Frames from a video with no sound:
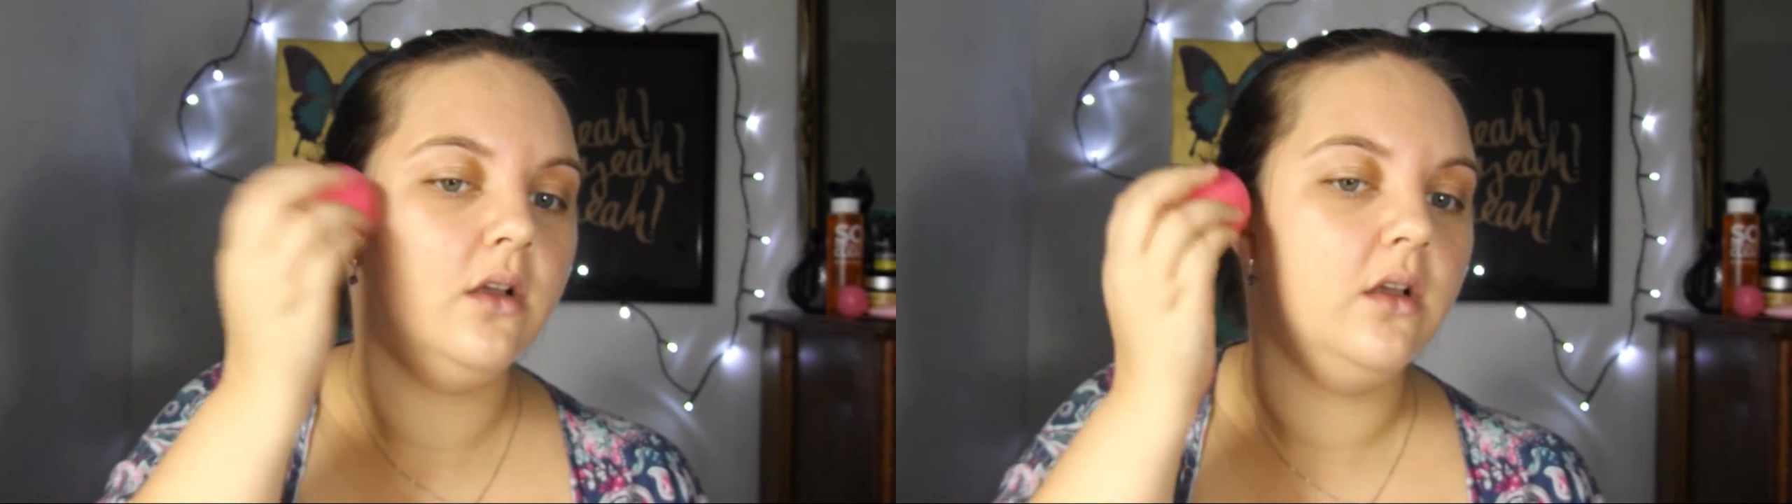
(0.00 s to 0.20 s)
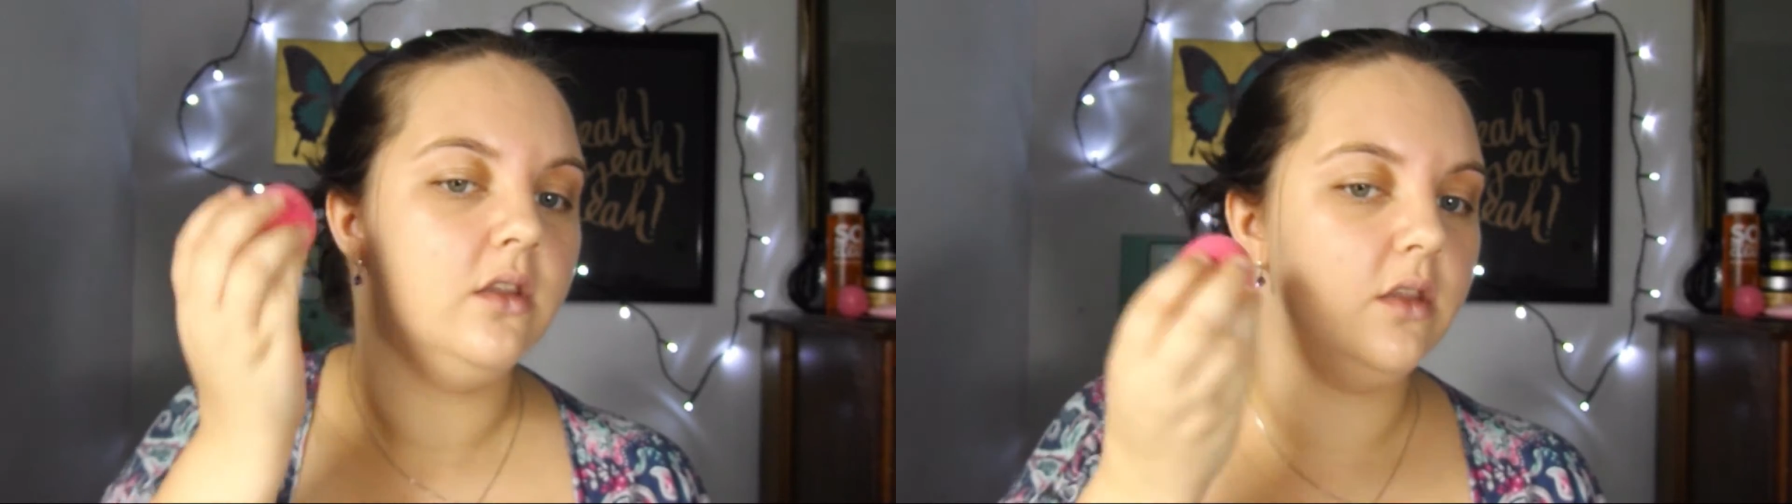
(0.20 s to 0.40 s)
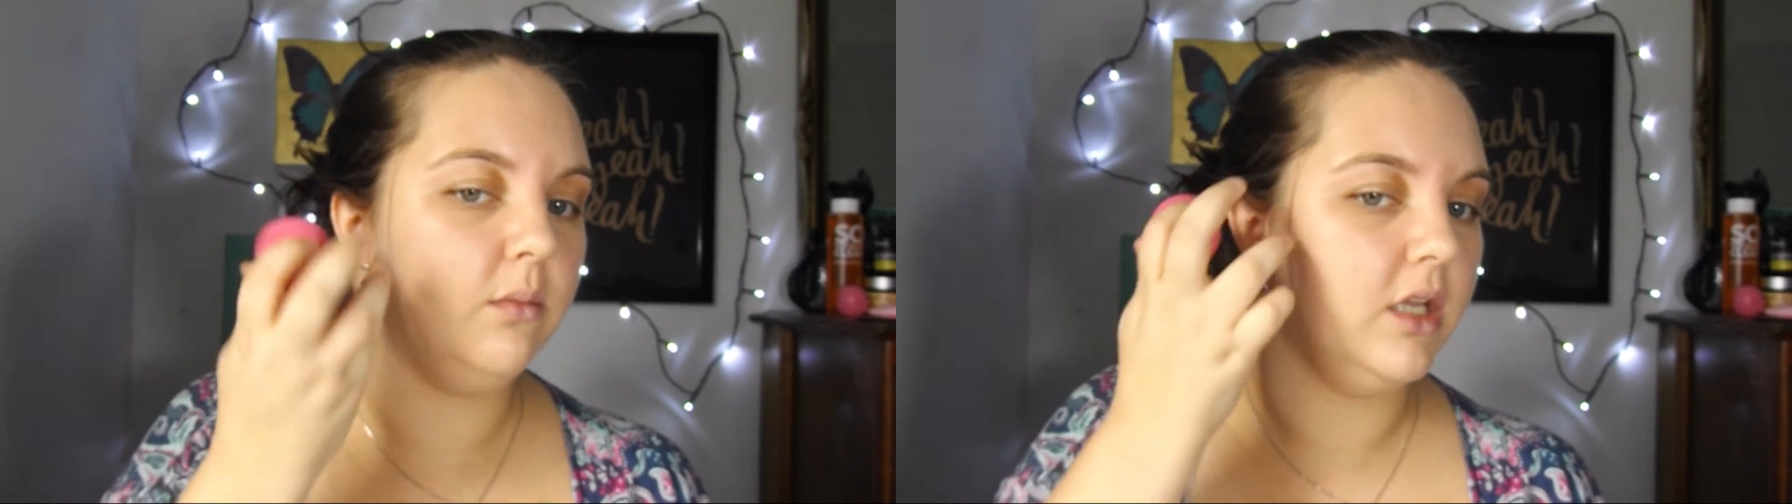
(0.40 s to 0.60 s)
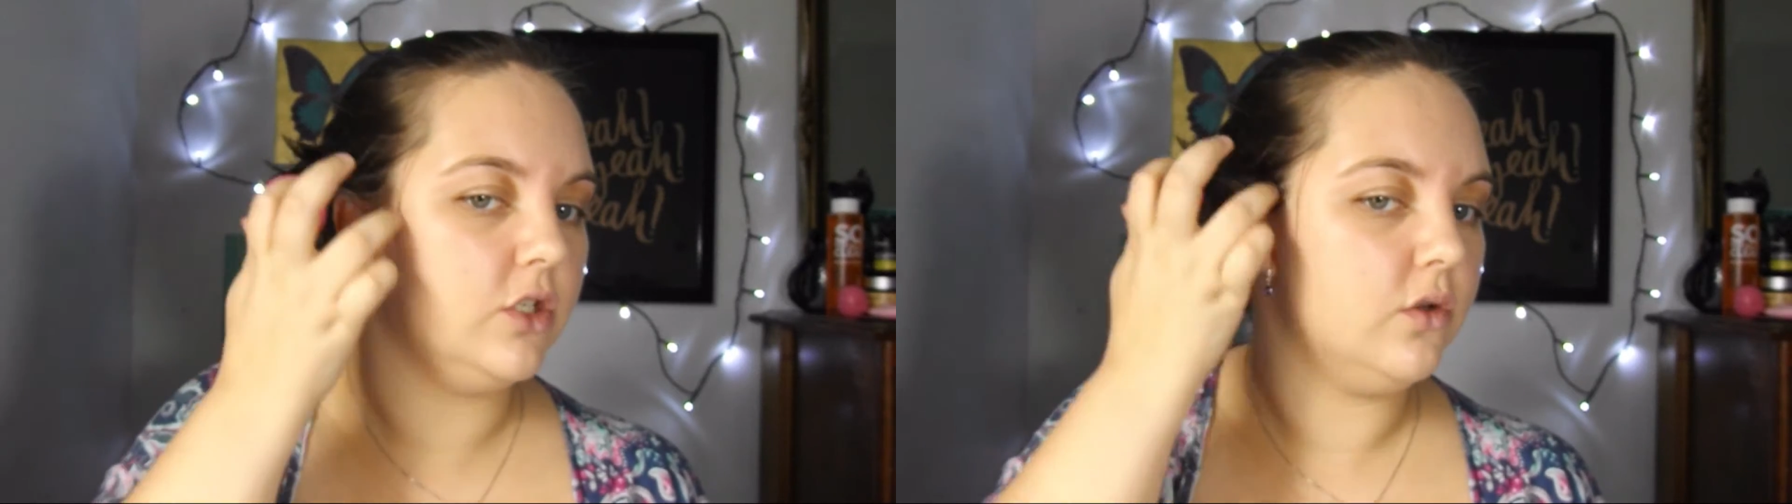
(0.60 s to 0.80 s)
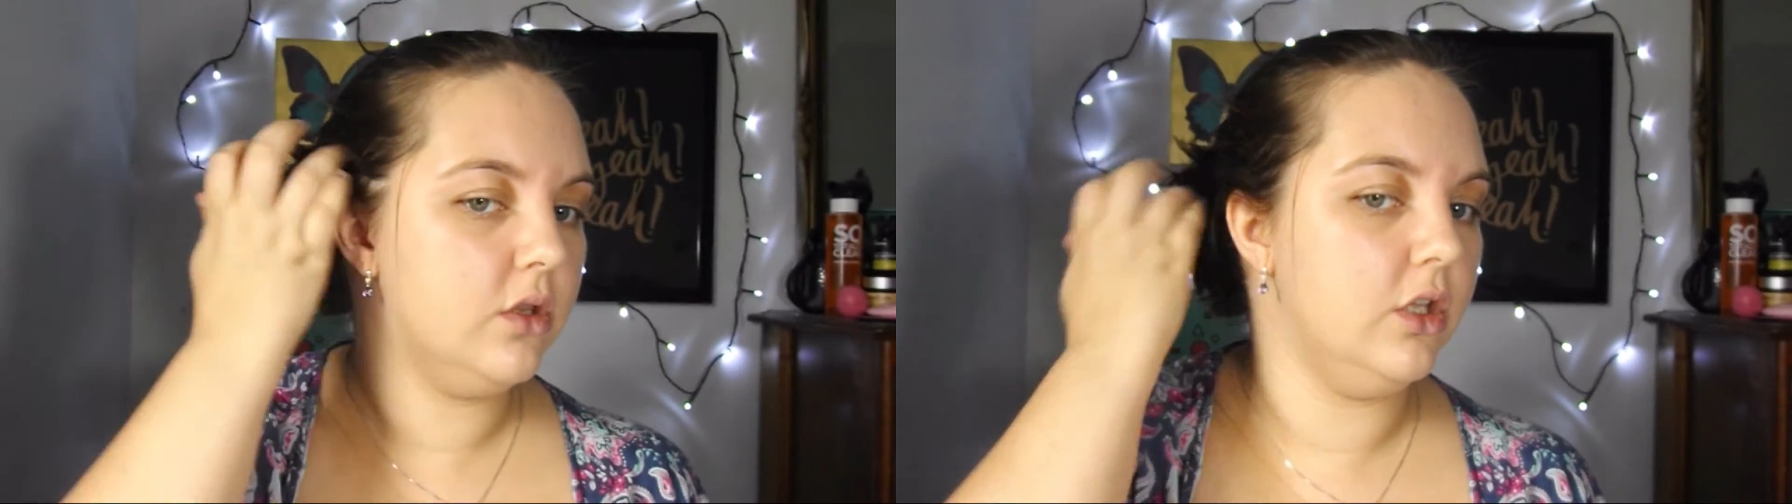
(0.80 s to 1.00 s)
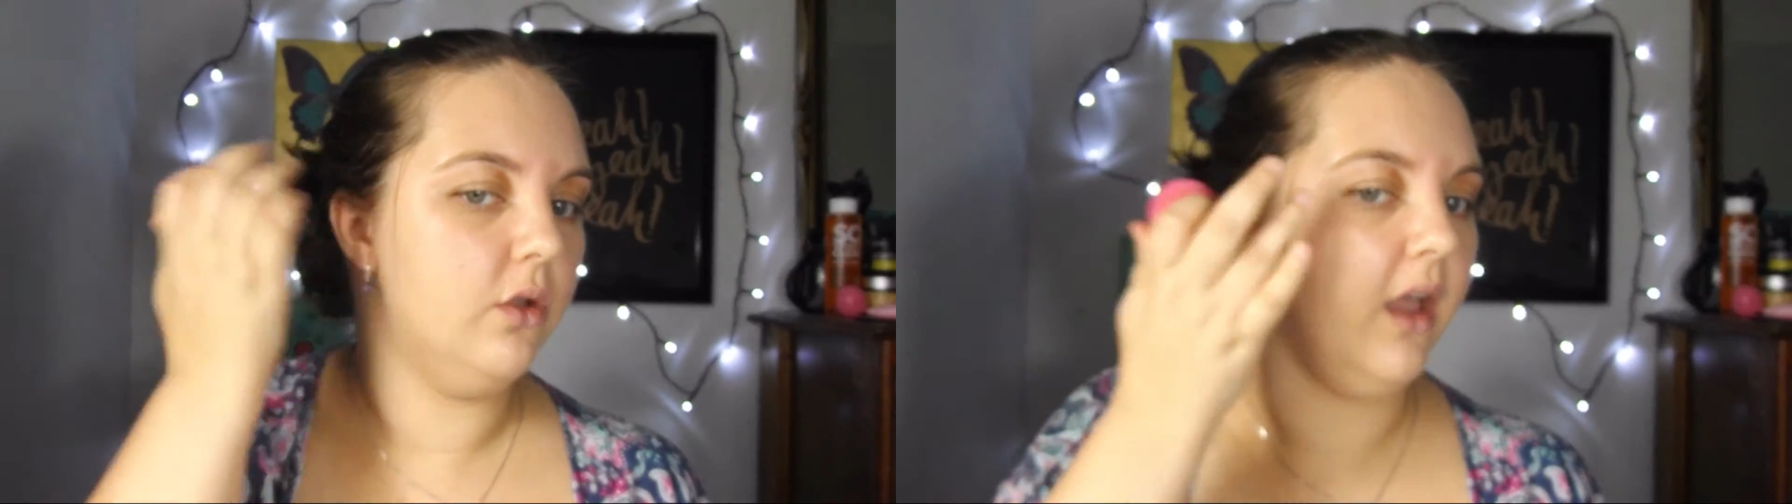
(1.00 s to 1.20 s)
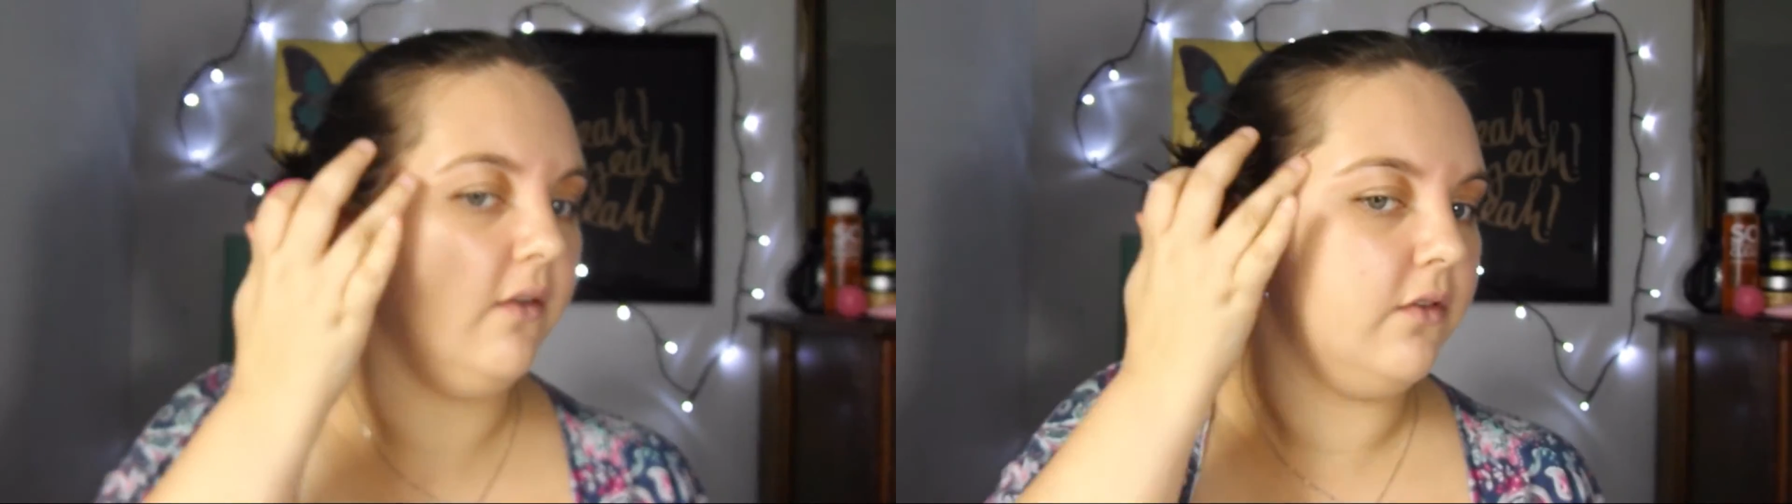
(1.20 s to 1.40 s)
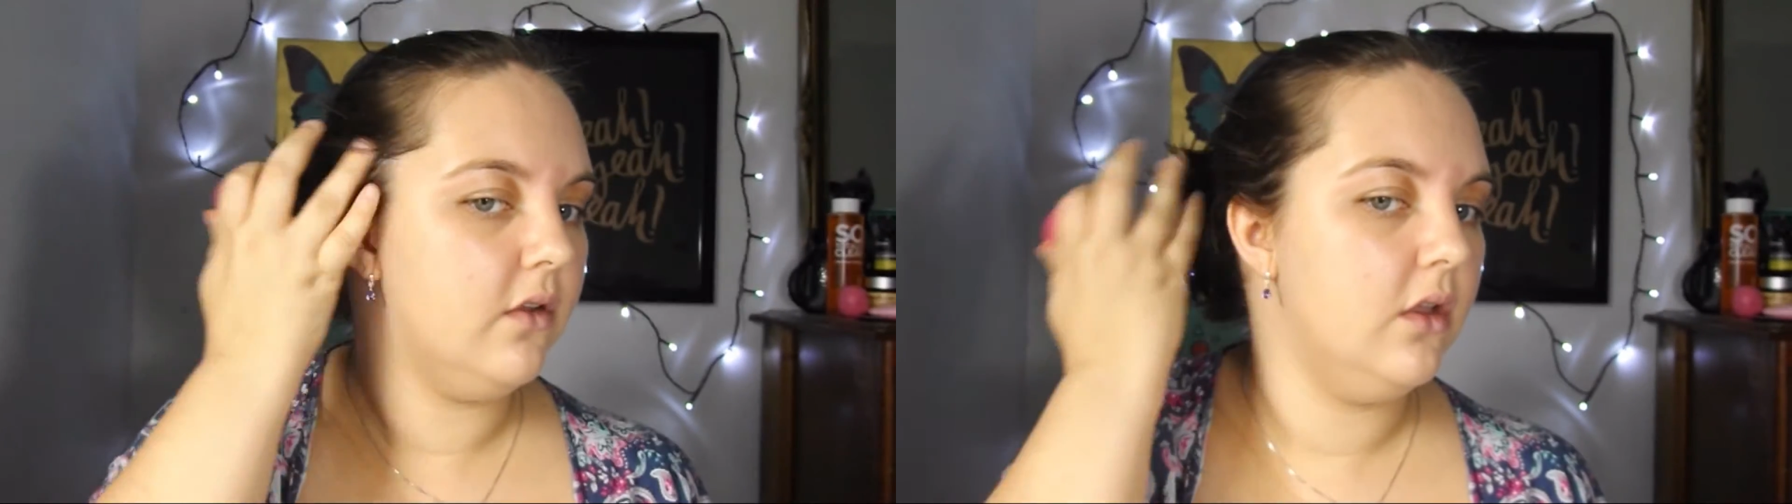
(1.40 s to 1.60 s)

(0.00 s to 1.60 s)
to make sure that you have